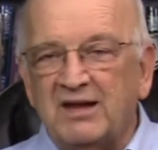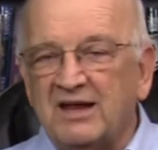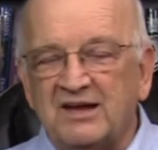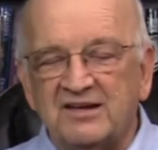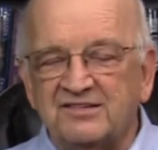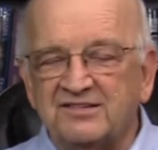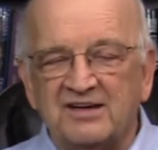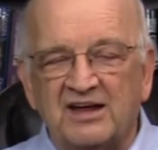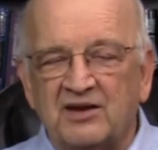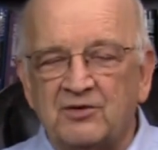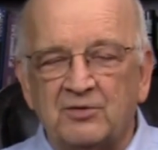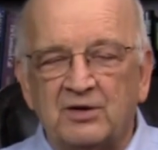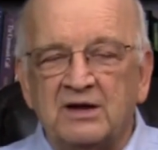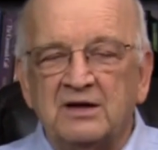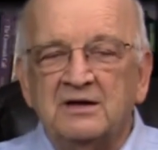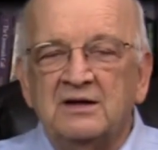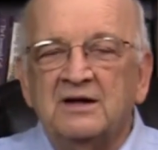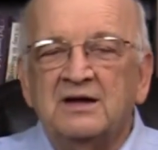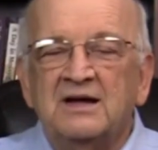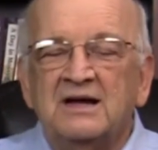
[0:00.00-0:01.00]
etc.,
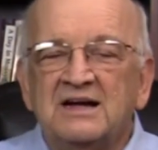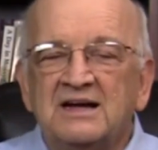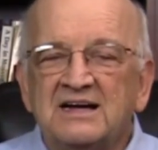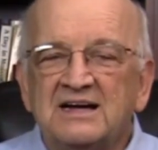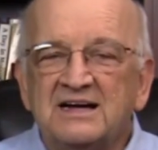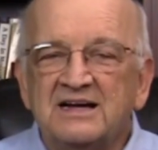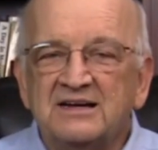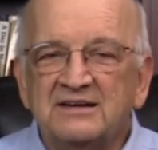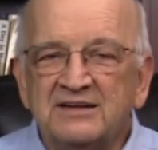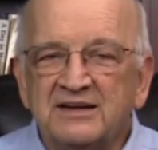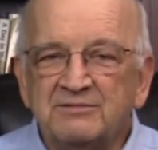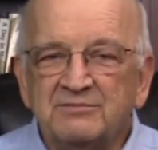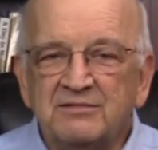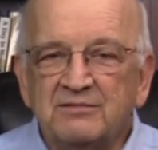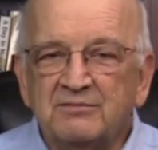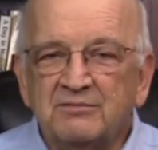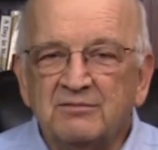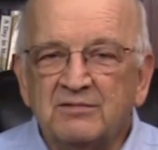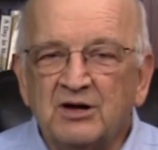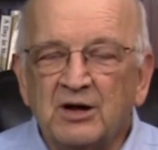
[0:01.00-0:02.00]
that
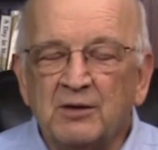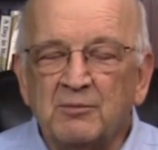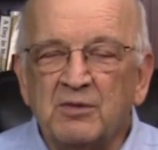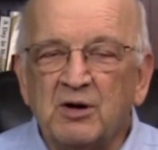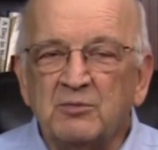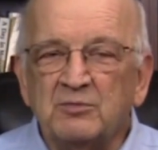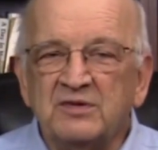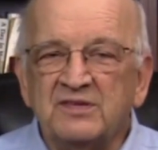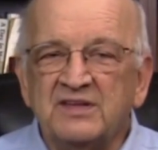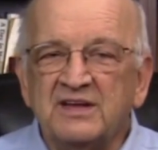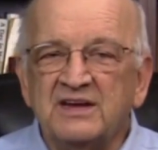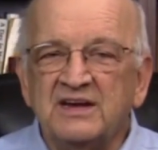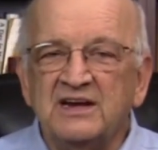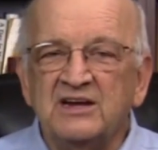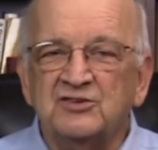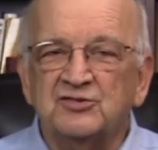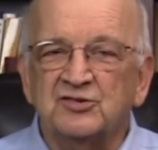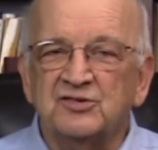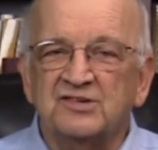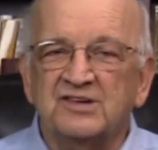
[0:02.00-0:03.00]
come up with the
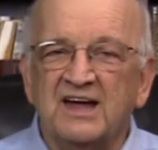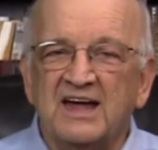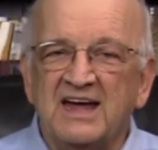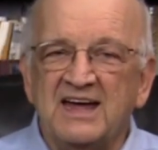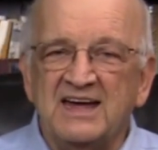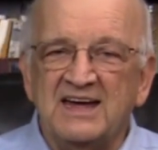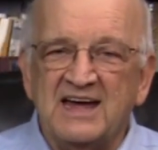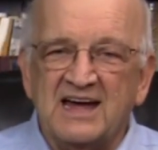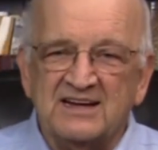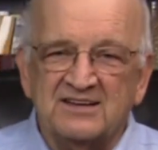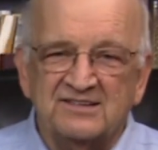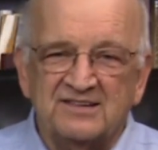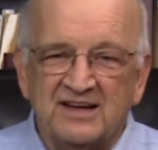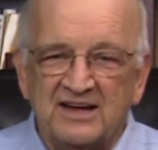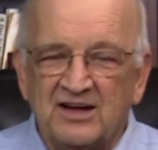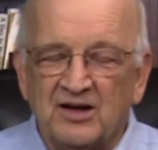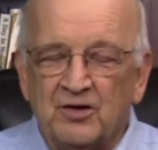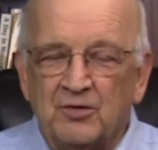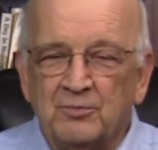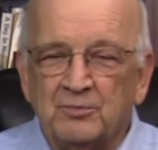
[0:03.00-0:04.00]
initials
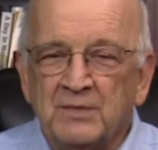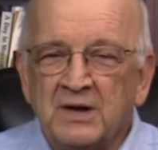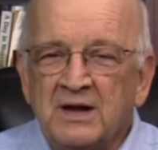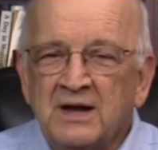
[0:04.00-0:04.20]
AXL.